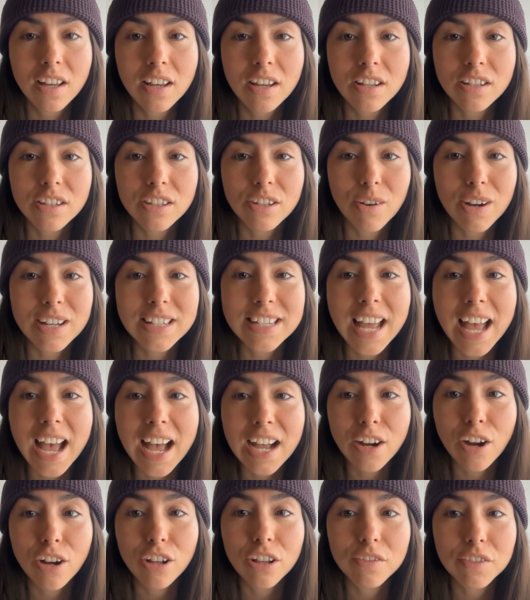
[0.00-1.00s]
So I
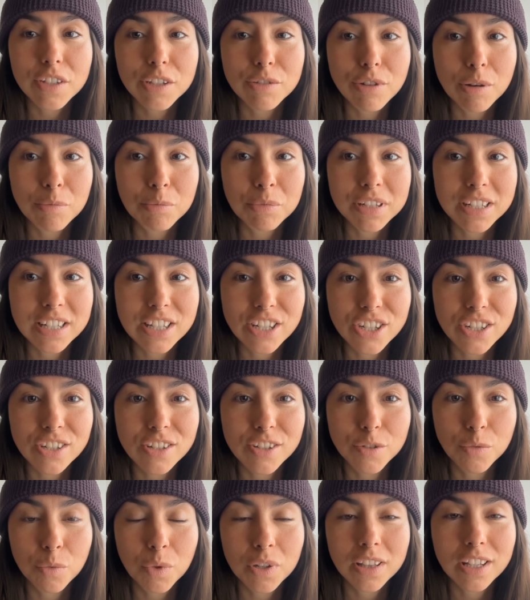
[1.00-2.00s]
tag all of these
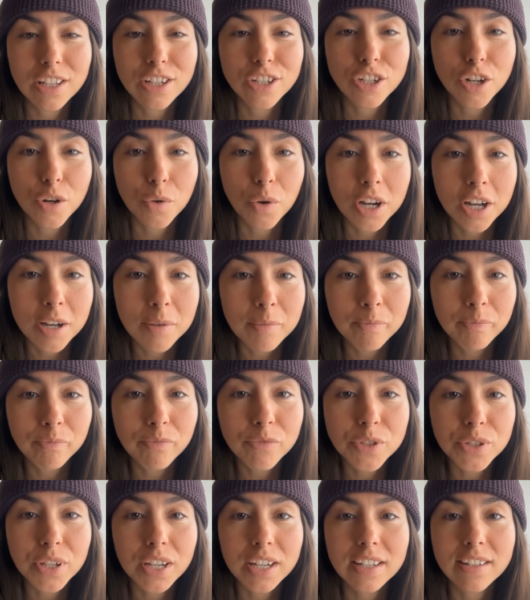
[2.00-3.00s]
repetitions when they show up
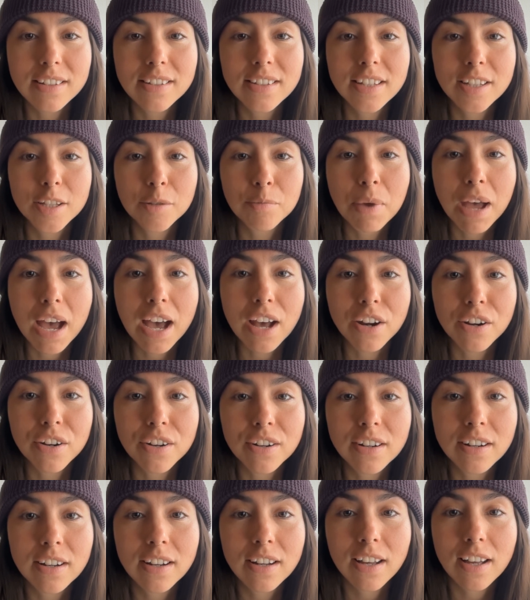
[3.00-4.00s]
so that I can see the
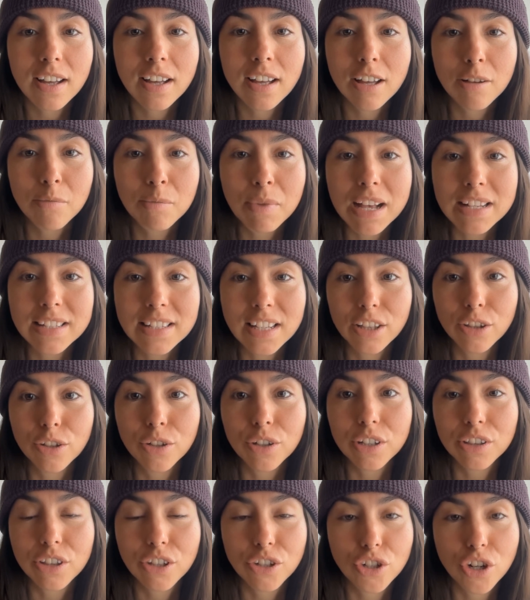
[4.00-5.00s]
pattern as I
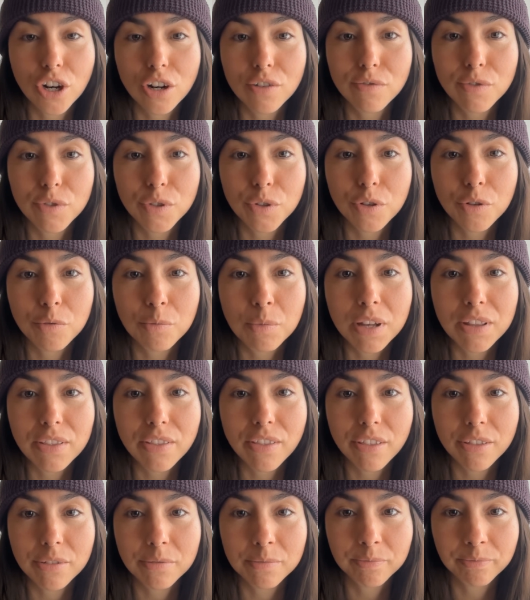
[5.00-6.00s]
look at the chart for the whole month.
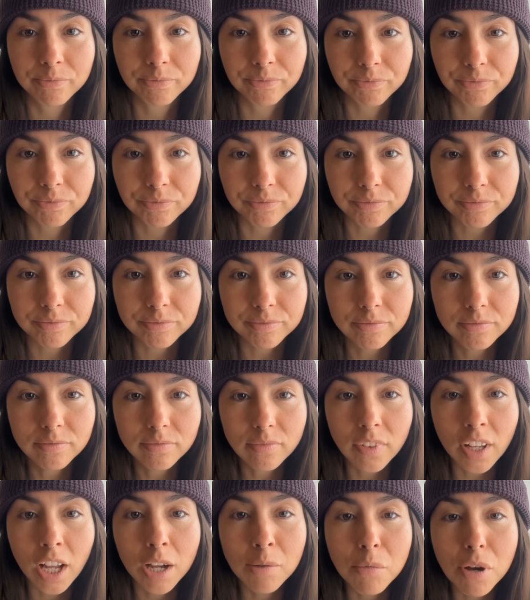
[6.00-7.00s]

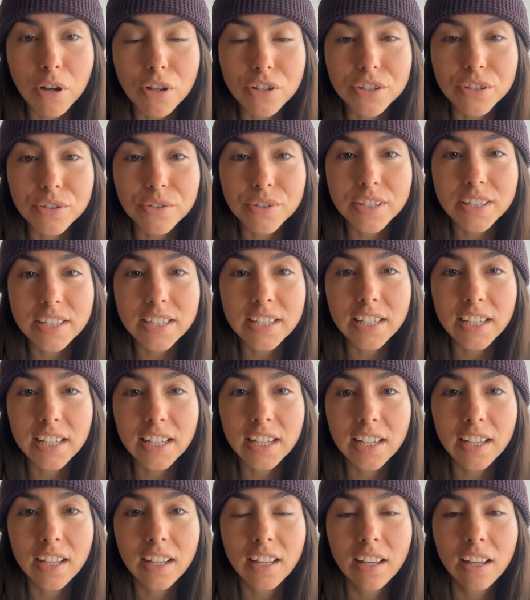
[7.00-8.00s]
I'm also
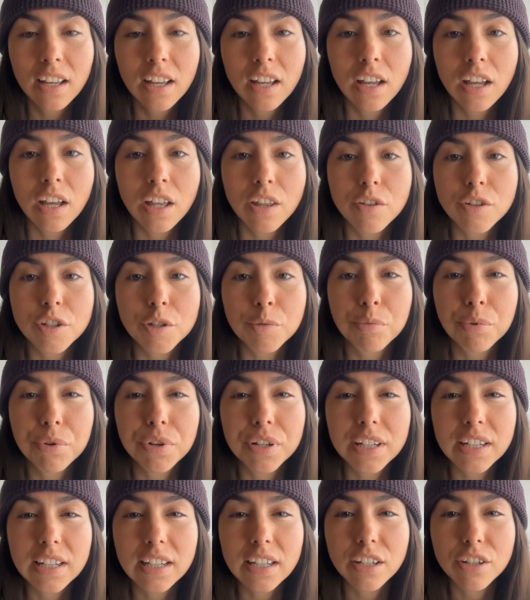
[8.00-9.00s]
seeing there's a
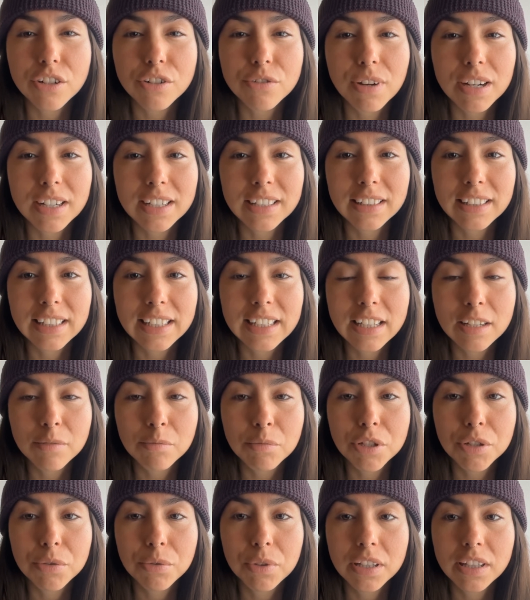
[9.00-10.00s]
pretty direct link
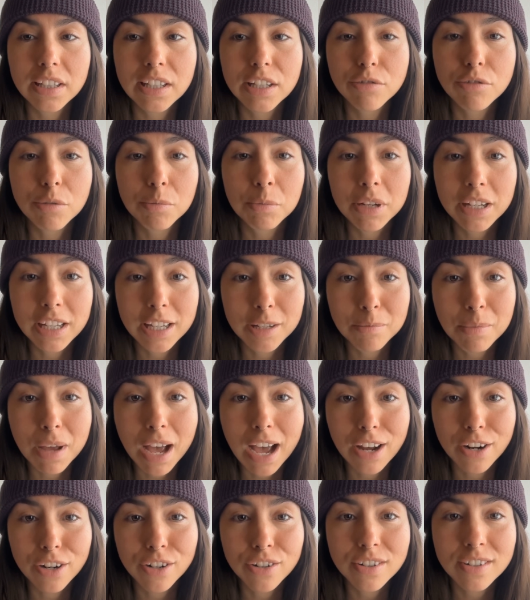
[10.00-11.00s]
between these repeating
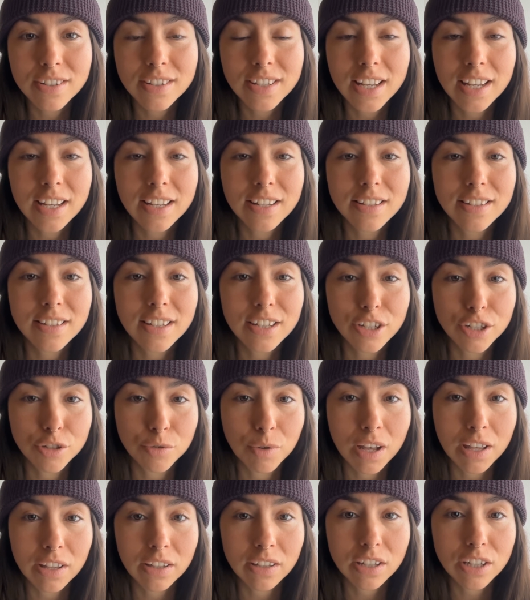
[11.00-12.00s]
patterns and
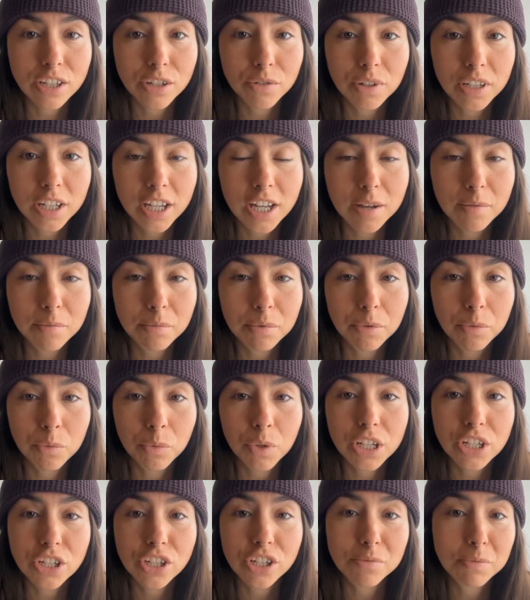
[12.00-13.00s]
sexuality showing up,
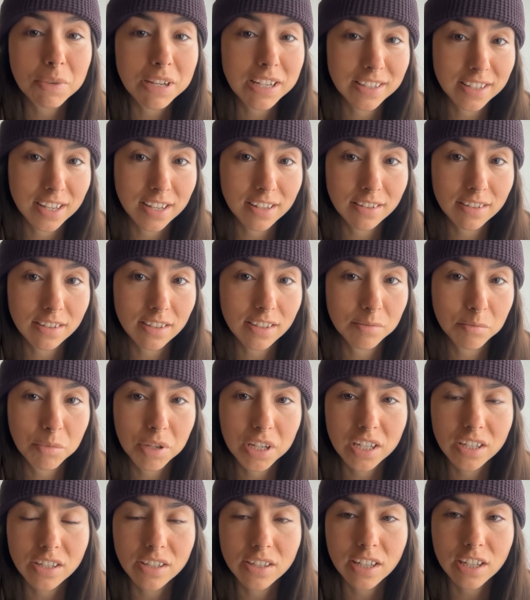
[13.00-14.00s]
which makes sense
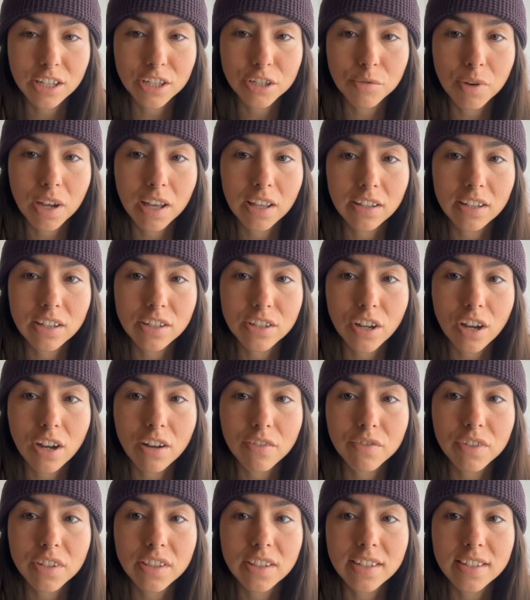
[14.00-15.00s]
because sexuality is
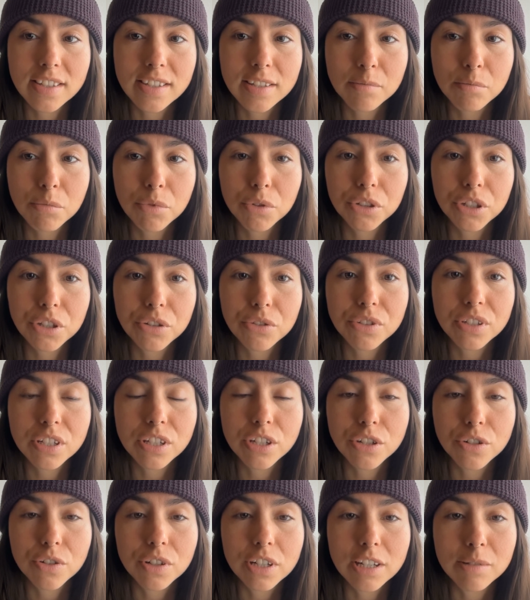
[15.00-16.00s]
often the symbol used in
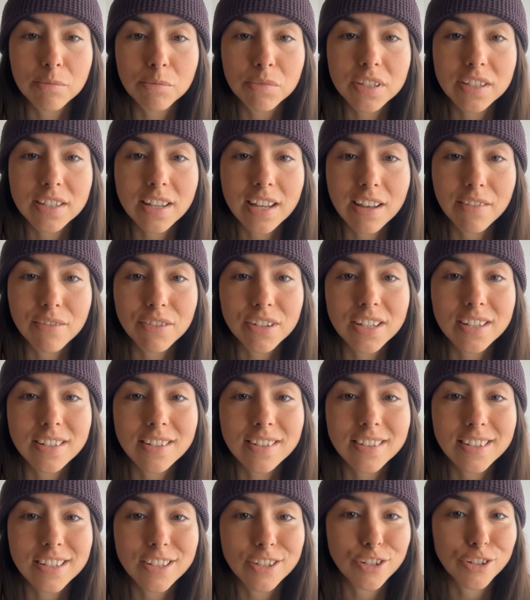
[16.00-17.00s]
dreams to
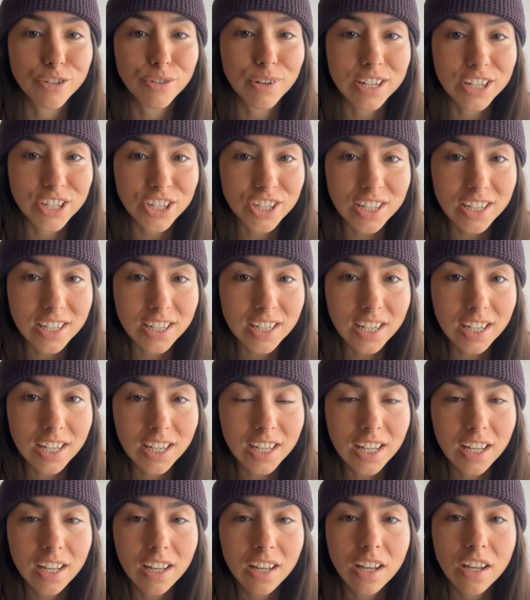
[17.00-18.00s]
evidence integration.
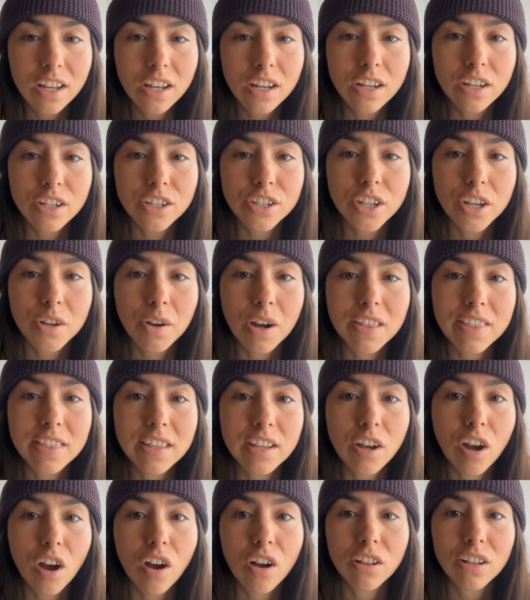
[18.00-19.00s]
So I
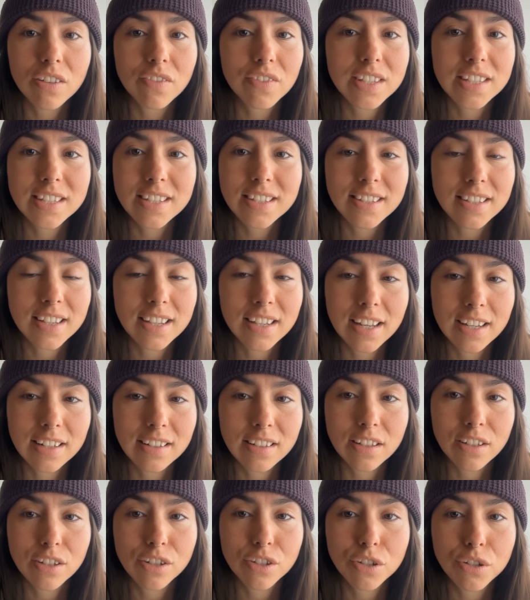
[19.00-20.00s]
think all of this is
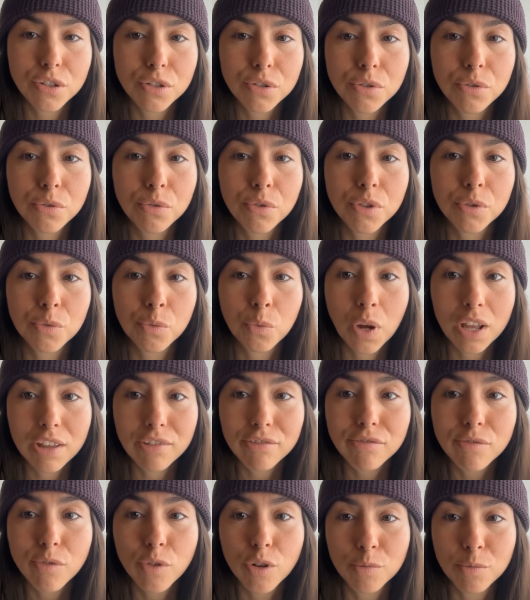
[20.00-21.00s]
connected to the
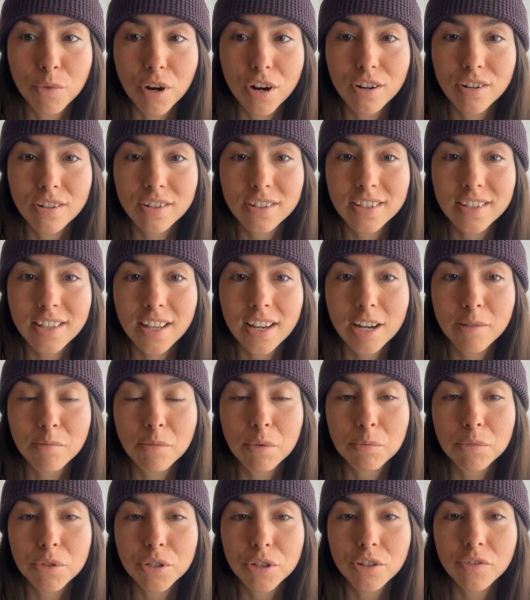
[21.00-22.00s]
waveform arcs that I'm
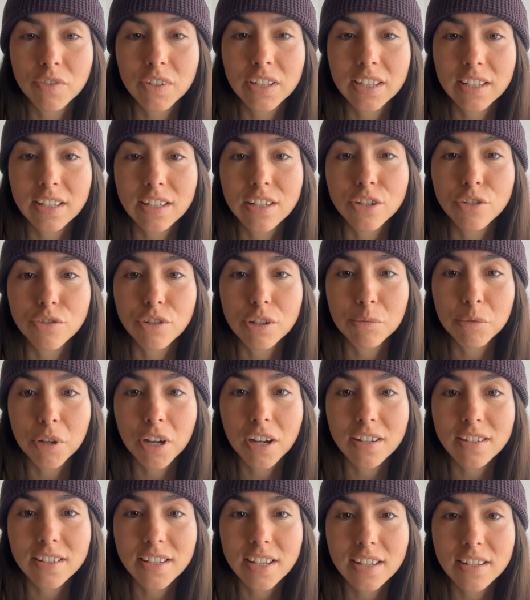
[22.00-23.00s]
observing in dream
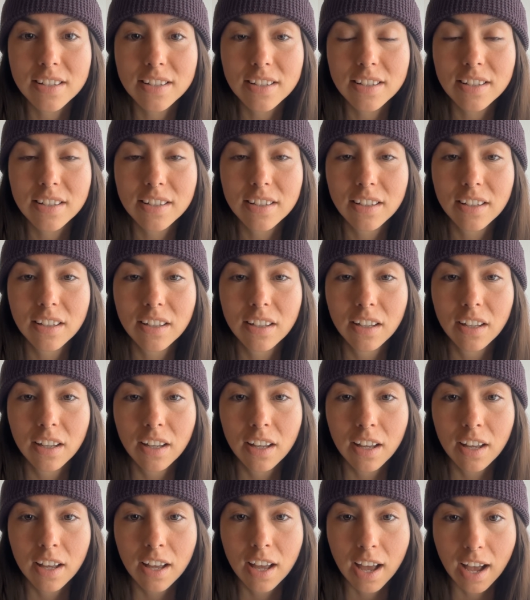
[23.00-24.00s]
content.
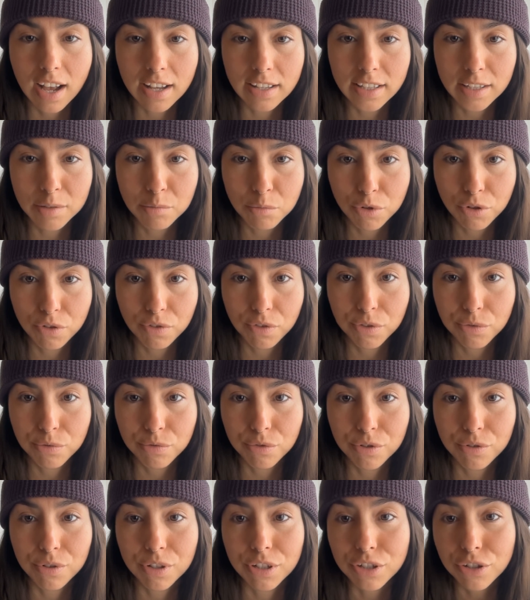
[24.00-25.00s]
As I move
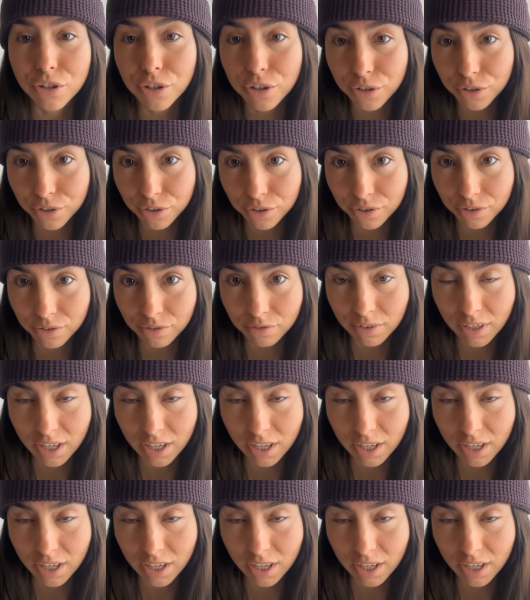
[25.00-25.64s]
through internal